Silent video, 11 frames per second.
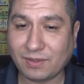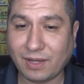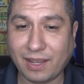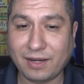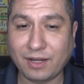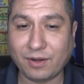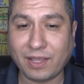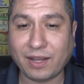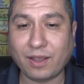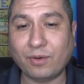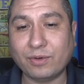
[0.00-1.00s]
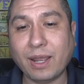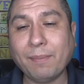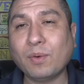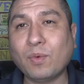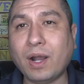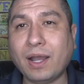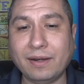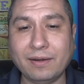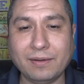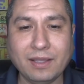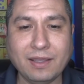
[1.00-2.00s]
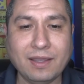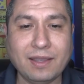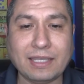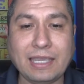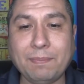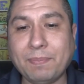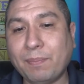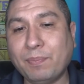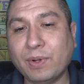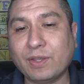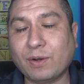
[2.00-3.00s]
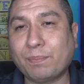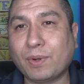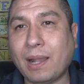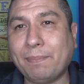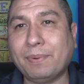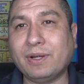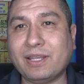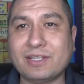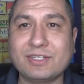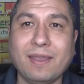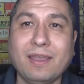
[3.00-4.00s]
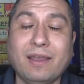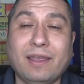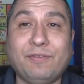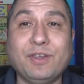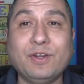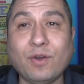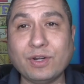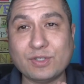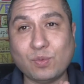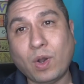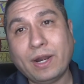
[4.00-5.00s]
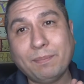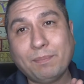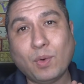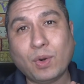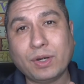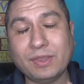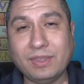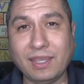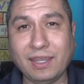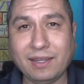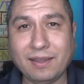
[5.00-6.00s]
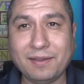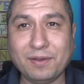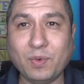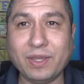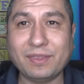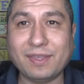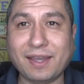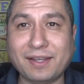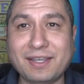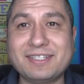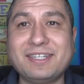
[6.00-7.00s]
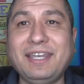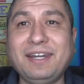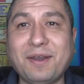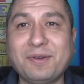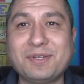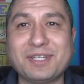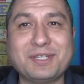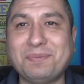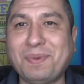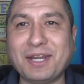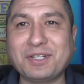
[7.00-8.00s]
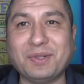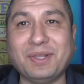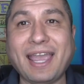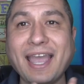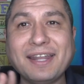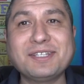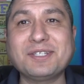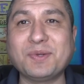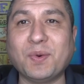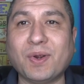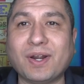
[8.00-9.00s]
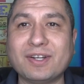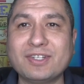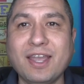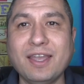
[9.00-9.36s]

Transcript: and here they go. Number 1, keep up with your properties. If you notice one important thing with casinos especially, and stores,